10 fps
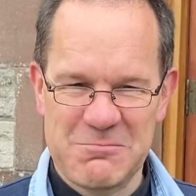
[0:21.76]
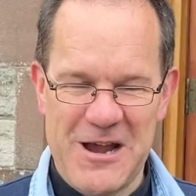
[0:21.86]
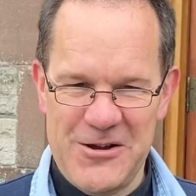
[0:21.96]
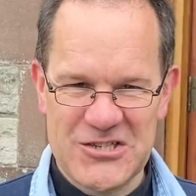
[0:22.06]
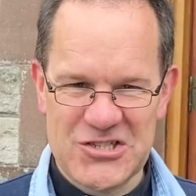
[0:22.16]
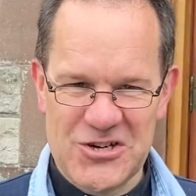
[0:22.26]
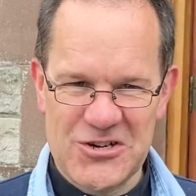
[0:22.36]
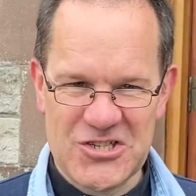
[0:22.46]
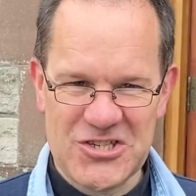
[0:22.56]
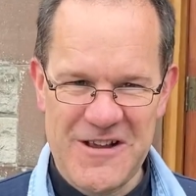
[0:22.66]
Parish
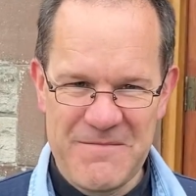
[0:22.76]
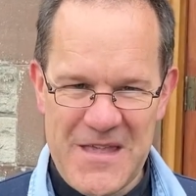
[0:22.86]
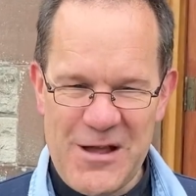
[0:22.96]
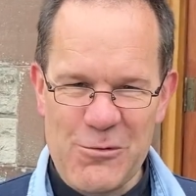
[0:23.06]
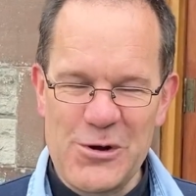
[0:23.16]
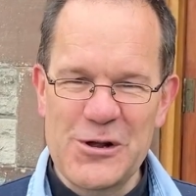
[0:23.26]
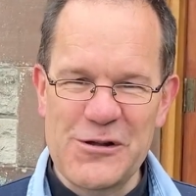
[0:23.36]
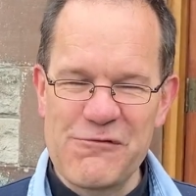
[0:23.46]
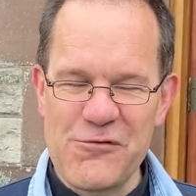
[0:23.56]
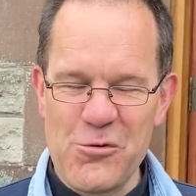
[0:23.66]
Church. We're
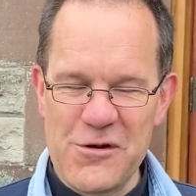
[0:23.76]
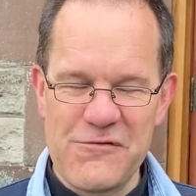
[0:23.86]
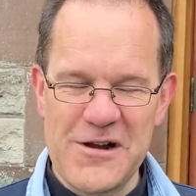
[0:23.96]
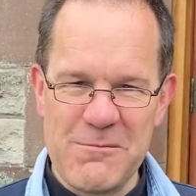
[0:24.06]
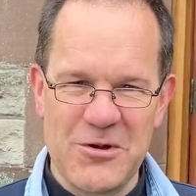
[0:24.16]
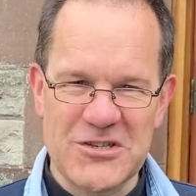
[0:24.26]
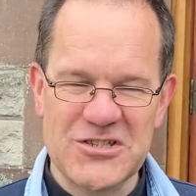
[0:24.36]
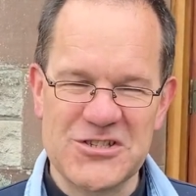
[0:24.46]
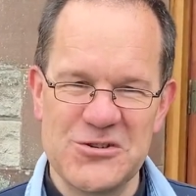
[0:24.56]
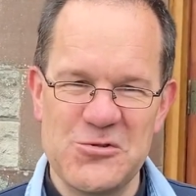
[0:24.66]
looking forward very
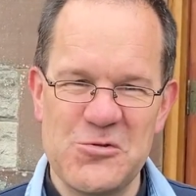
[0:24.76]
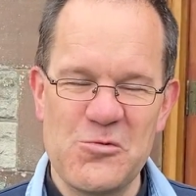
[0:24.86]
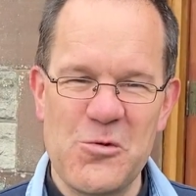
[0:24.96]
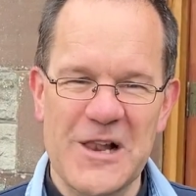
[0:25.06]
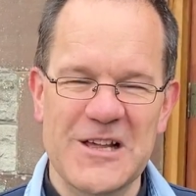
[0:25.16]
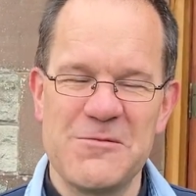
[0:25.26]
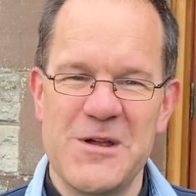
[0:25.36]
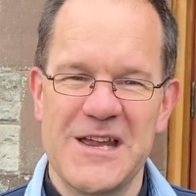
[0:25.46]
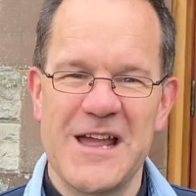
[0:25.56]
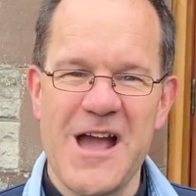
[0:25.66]
much to
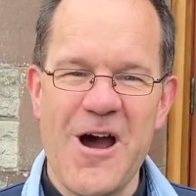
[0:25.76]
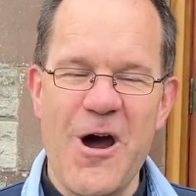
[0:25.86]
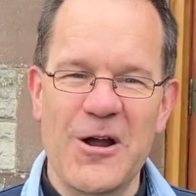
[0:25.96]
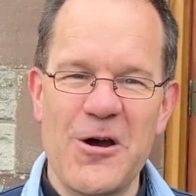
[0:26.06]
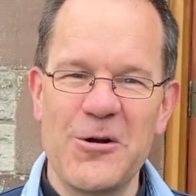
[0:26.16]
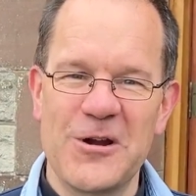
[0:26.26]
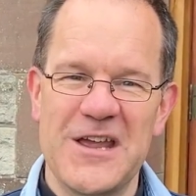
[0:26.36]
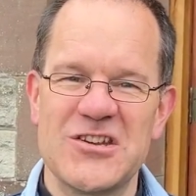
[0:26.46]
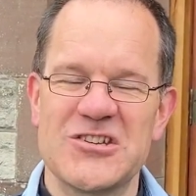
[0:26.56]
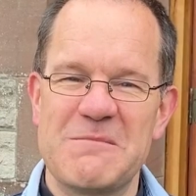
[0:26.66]
welcoming our
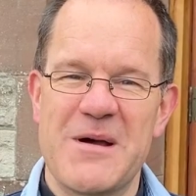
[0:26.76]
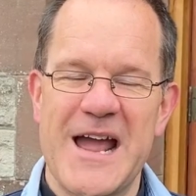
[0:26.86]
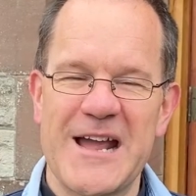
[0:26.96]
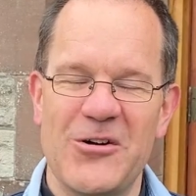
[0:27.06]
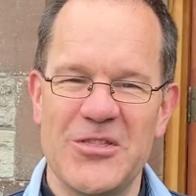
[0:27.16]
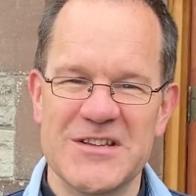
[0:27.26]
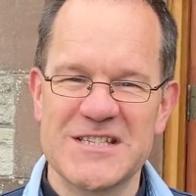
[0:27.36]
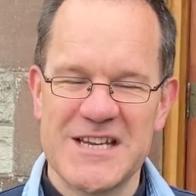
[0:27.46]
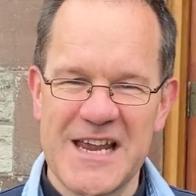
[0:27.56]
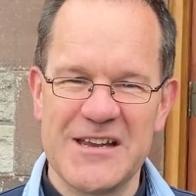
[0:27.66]
congregation back on the
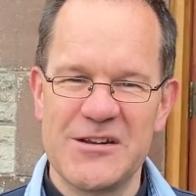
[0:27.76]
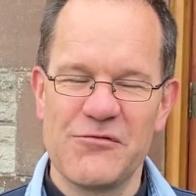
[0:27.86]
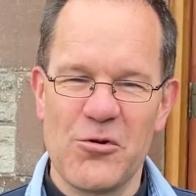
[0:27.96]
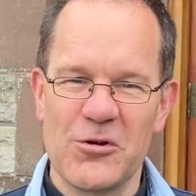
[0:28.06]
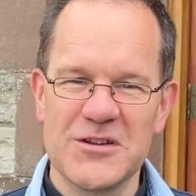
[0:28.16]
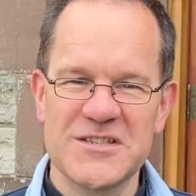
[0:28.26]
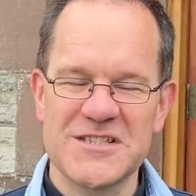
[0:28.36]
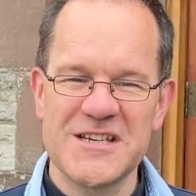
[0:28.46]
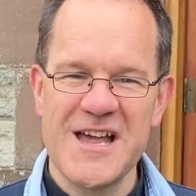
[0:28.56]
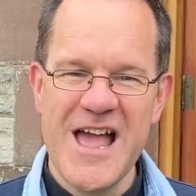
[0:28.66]
2nd of
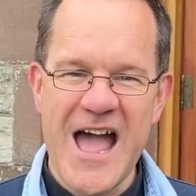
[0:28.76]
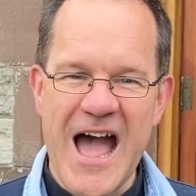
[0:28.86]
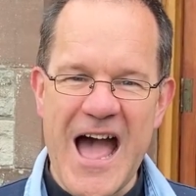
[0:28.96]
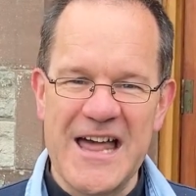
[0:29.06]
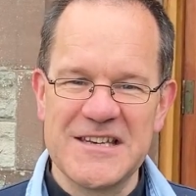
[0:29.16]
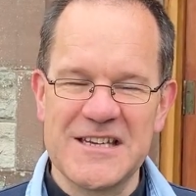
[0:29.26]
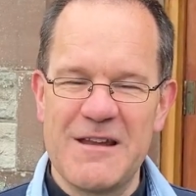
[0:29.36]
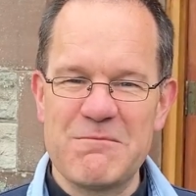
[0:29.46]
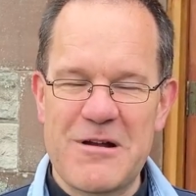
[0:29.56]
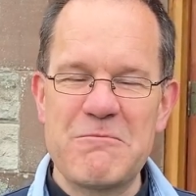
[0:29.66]
August, and
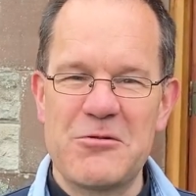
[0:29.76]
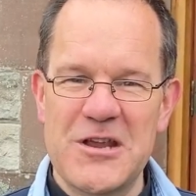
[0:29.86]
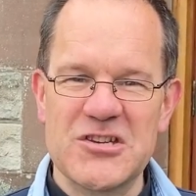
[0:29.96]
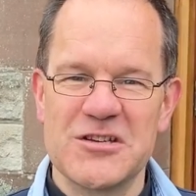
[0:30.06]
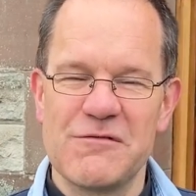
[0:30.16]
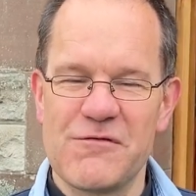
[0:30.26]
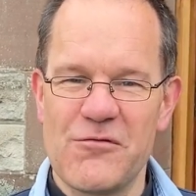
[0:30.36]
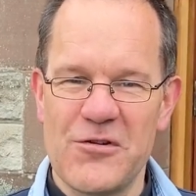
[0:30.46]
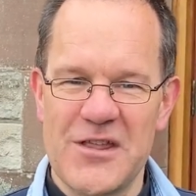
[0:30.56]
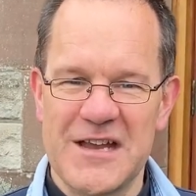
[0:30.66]
in preparation
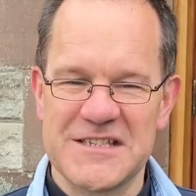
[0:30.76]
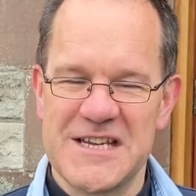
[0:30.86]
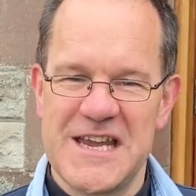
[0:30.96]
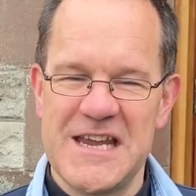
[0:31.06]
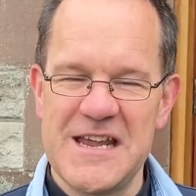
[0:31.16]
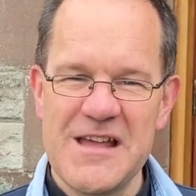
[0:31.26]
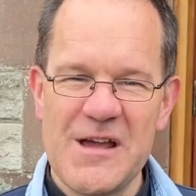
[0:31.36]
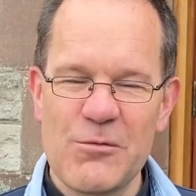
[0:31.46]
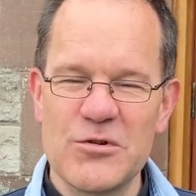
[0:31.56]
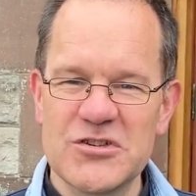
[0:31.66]
for that day
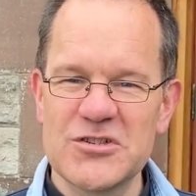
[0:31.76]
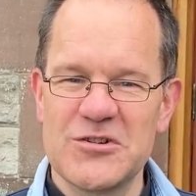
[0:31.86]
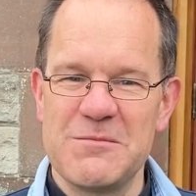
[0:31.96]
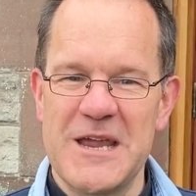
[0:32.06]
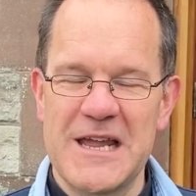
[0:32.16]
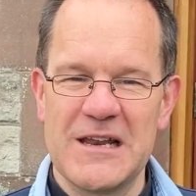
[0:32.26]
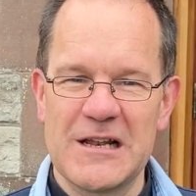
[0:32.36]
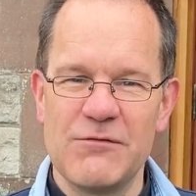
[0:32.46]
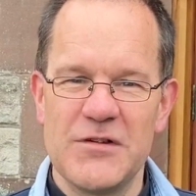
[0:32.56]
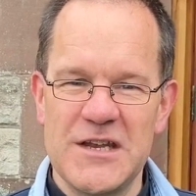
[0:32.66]
we're just going to make a
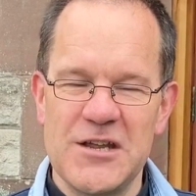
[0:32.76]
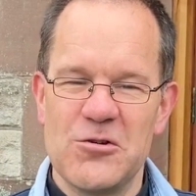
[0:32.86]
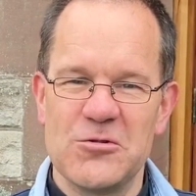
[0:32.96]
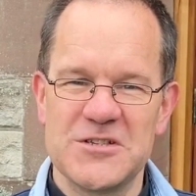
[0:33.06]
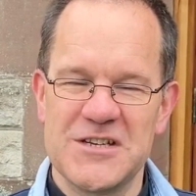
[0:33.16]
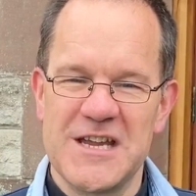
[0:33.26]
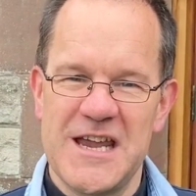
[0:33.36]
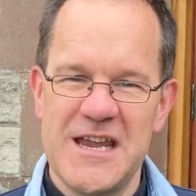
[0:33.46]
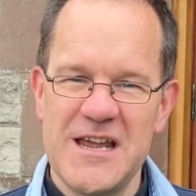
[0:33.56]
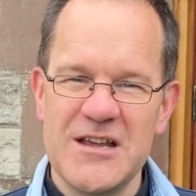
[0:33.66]
little video
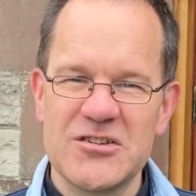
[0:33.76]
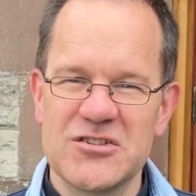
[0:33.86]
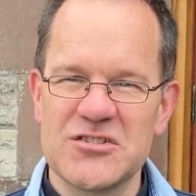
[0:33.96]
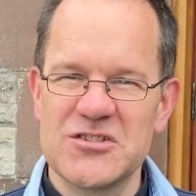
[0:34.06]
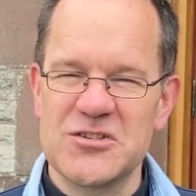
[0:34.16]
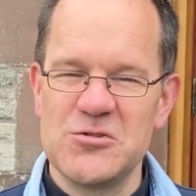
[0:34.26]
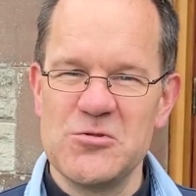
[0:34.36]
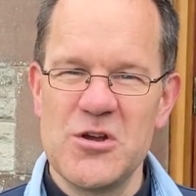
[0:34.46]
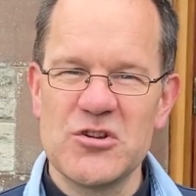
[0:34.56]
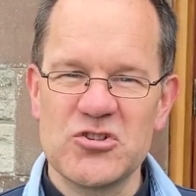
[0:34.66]
today just
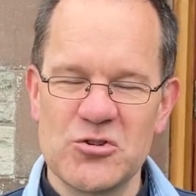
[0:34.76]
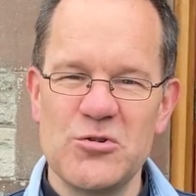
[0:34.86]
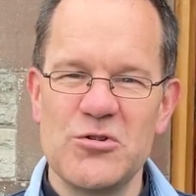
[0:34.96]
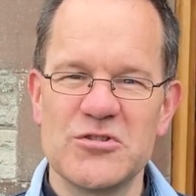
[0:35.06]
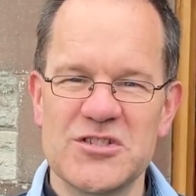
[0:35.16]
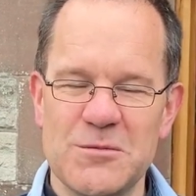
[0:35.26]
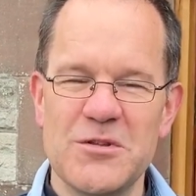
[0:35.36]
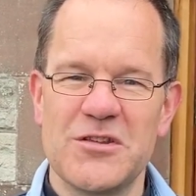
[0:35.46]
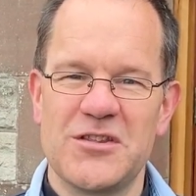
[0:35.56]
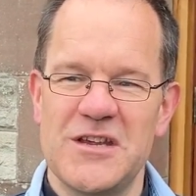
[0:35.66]
to show you some
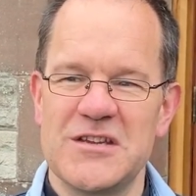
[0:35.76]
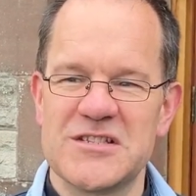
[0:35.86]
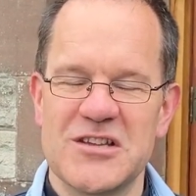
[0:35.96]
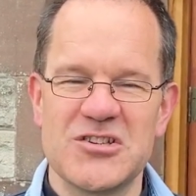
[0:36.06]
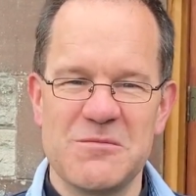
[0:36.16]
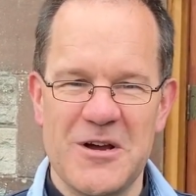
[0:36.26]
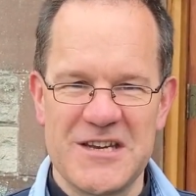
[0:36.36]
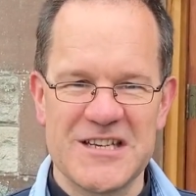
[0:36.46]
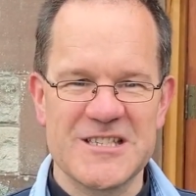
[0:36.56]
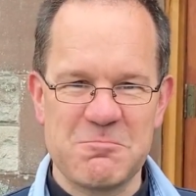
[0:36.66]
of the things that you
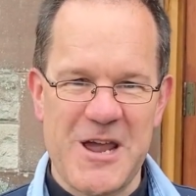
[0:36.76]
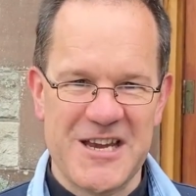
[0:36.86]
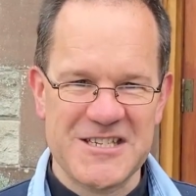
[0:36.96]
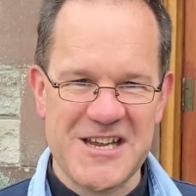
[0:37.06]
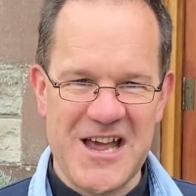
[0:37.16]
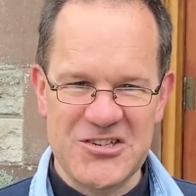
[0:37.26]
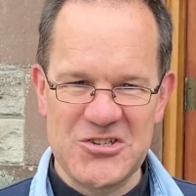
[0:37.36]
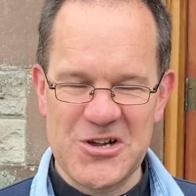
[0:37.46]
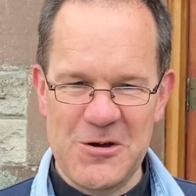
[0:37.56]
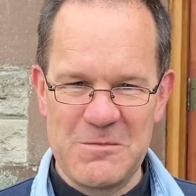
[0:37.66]
might expect as
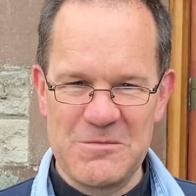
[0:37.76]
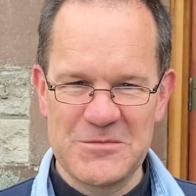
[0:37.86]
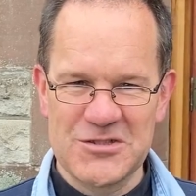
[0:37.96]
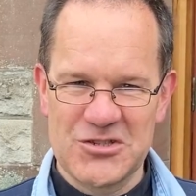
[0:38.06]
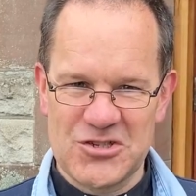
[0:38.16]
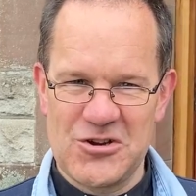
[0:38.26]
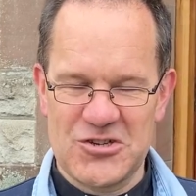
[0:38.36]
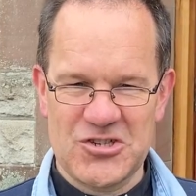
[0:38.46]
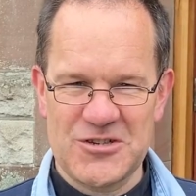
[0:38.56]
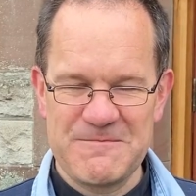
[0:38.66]
you come to
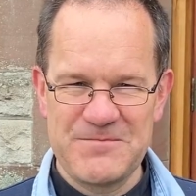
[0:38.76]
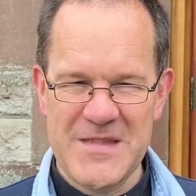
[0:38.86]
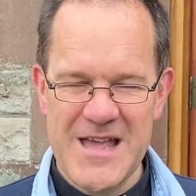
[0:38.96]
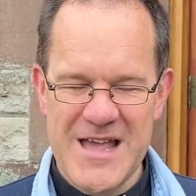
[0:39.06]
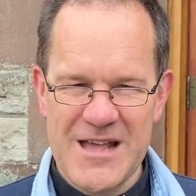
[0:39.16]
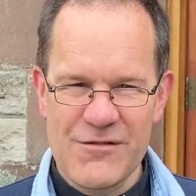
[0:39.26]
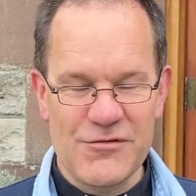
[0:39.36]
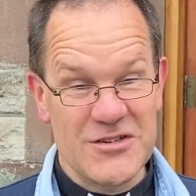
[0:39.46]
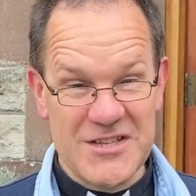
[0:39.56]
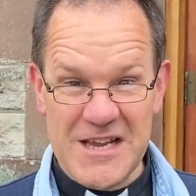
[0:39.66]
church.
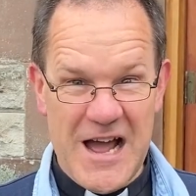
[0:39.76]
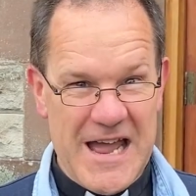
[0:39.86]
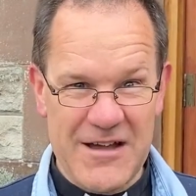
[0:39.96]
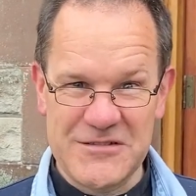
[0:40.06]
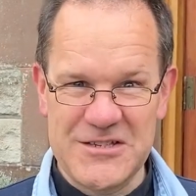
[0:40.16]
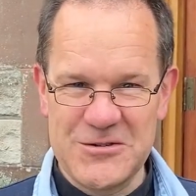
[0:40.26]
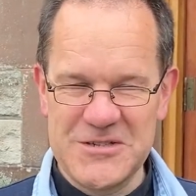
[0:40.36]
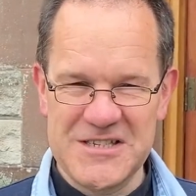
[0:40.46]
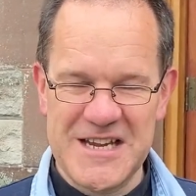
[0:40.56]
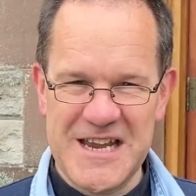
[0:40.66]
First thing I have to do
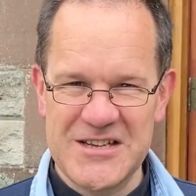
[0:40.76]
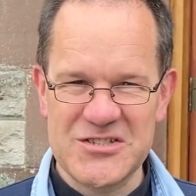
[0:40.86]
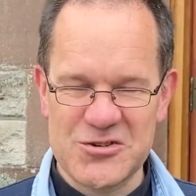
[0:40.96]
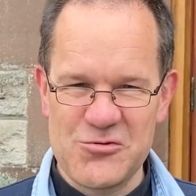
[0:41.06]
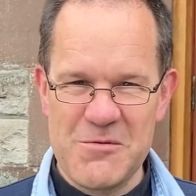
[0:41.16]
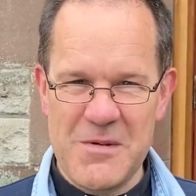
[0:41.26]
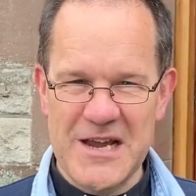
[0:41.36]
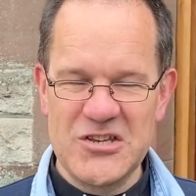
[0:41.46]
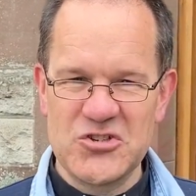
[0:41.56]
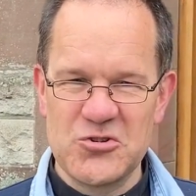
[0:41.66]
today is to
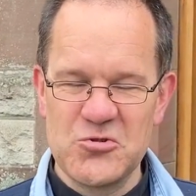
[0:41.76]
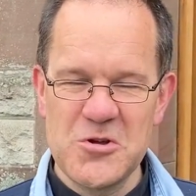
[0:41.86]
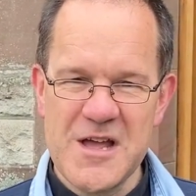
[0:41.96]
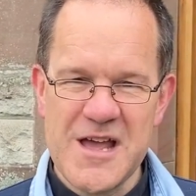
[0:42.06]
remind you